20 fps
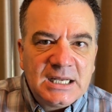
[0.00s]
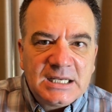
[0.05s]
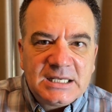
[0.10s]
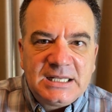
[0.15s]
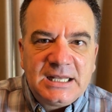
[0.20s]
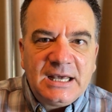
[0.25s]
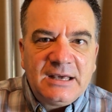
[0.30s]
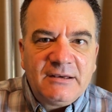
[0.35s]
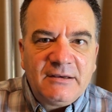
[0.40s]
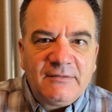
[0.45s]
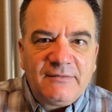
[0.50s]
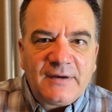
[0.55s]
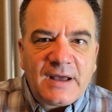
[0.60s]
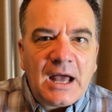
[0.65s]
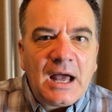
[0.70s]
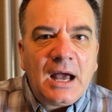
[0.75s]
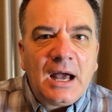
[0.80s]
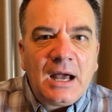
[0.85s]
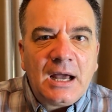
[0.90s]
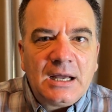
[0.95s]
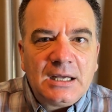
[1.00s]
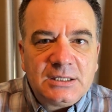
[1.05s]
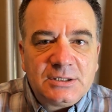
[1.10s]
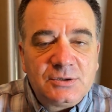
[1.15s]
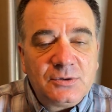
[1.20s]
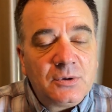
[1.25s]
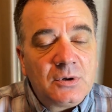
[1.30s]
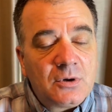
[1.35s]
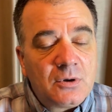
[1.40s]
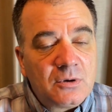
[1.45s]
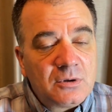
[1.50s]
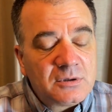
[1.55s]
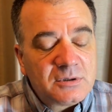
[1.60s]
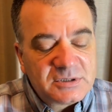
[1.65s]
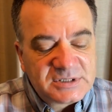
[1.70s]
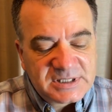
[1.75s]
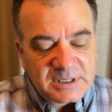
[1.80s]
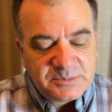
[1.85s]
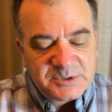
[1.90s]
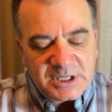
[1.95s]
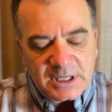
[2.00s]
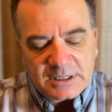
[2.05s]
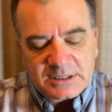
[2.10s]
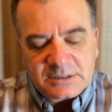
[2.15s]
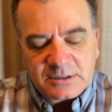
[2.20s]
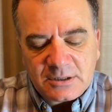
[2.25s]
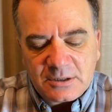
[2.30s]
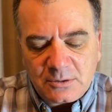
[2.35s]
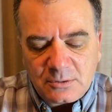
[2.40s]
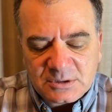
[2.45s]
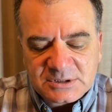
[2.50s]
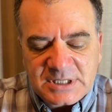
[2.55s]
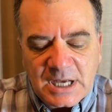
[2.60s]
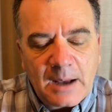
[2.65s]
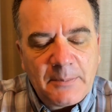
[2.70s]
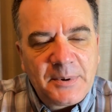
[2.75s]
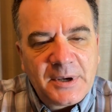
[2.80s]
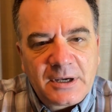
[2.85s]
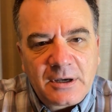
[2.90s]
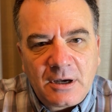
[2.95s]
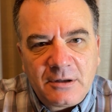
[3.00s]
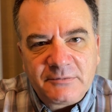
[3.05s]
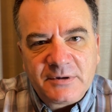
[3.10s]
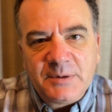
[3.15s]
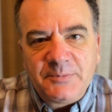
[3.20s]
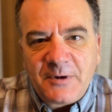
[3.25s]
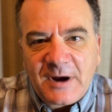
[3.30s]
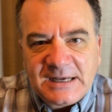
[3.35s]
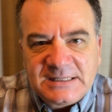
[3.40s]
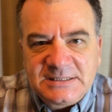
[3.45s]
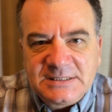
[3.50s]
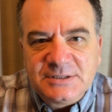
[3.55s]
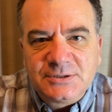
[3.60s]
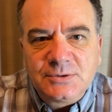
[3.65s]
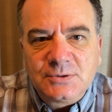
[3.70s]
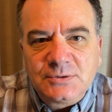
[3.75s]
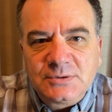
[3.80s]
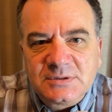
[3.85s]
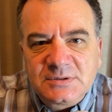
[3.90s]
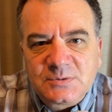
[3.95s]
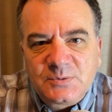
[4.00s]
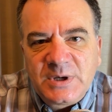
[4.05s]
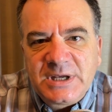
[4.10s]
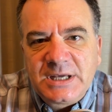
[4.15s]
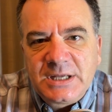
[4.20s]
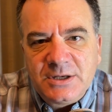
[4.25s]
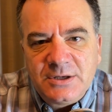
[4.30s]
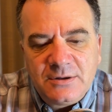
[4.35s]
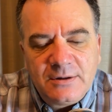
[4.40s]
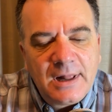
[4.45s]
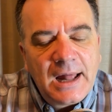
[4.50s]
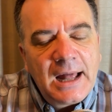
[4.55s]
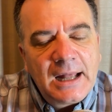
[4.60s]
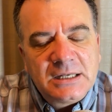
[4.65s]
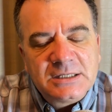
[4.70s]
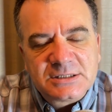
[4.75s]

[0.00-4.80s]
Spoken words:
do a whole subject or a whole topic on repricing tools, we can do that.